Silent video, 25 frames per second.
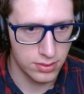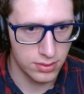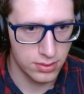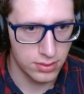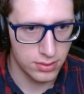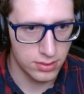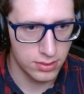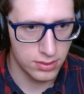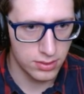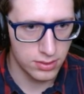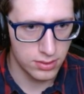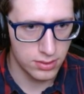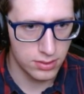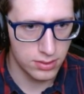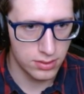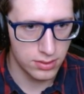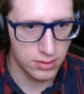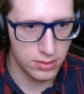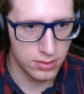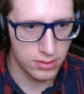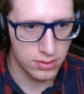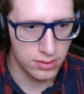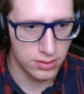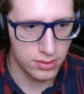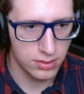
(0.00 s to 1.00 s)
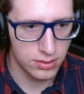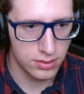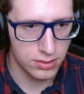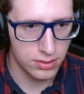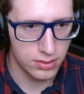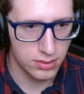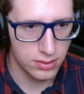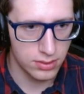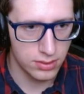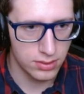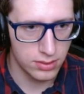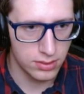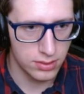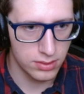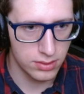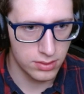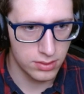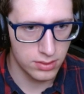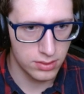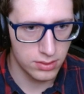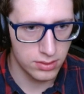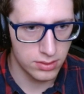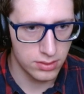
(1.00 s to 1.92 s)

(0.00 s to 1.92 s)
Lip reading: Nothing is said.